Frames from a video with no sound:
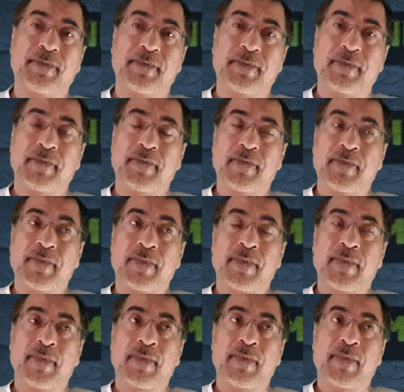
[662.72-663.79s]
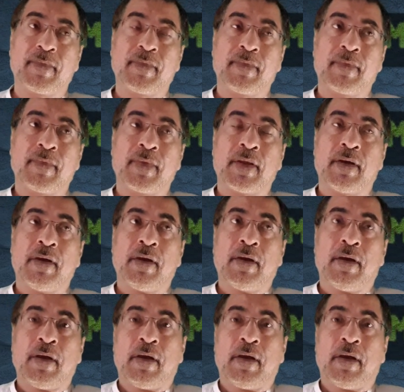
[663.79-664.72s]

(no one is talking)